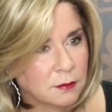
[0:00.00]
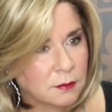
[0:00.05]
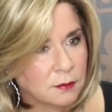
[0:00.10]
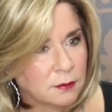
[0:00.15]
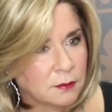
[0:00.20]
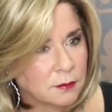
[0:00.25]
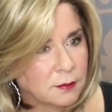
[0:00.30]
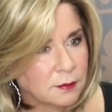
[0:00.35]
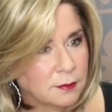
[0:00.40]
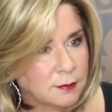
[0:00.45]

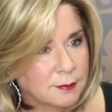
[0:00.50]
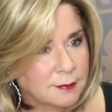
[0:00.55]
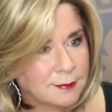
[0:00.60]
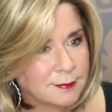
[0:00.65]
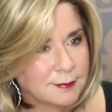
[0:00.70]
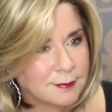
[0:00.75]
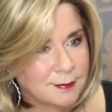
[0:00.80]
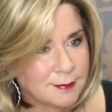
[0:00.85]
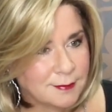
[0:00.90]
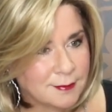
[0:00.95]

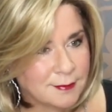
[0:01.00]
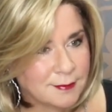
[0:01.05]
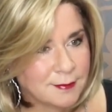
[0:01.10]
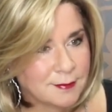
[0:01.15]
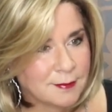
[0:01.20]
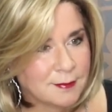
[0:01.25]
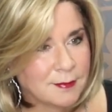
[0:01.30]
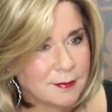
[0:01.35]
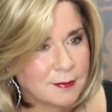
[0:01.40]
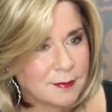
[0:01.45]

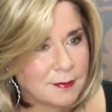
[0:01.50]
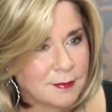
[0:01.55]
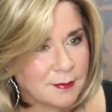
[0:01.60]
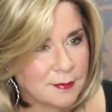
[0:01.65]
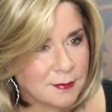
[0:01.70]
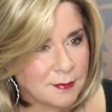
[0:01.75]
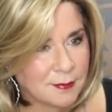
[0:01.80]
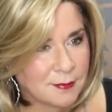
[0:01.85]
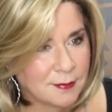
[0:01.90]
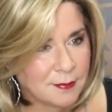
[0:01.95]

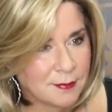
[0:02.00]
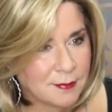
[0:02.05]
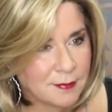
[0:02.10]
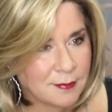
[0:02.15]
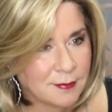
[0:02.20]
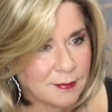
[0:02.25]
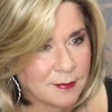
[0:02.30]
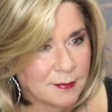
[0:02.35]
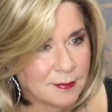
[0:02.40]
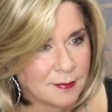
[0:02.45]

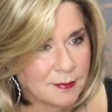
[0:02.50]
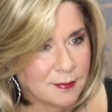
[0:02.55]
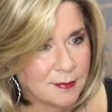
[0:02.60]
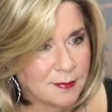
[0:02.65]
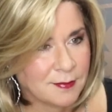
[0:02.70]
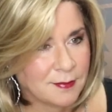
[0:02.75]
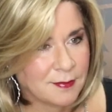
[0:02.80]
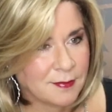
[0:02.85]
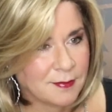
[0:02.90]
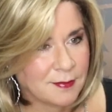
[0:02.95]

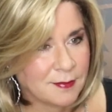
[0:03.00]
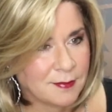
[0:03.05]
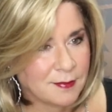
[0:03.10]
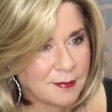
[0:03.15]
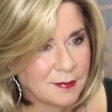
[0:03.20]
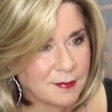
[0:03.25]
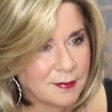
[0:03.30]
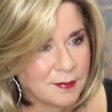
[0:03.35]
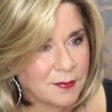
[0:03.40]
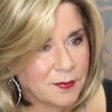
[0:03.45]

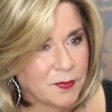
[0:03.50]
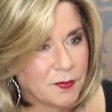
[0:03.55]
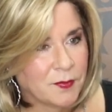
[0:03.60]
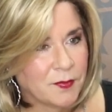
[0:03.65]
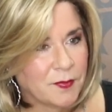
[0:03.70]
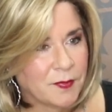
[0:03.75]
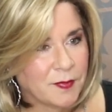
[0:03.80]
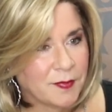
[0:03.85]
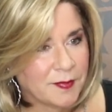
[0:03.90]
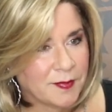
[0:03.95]

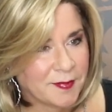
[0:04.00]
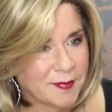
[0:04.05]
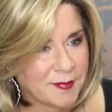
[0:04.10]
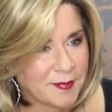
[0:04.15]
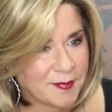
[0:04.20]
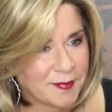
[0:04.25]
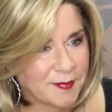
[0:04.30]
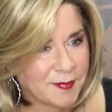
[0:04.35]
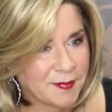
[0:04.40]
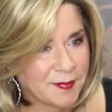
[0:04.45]

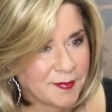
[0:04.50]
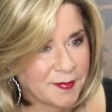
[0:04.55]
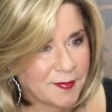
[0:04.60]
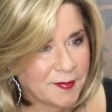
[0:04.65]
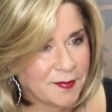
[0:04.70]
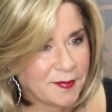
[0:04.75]
This person isn't speaking.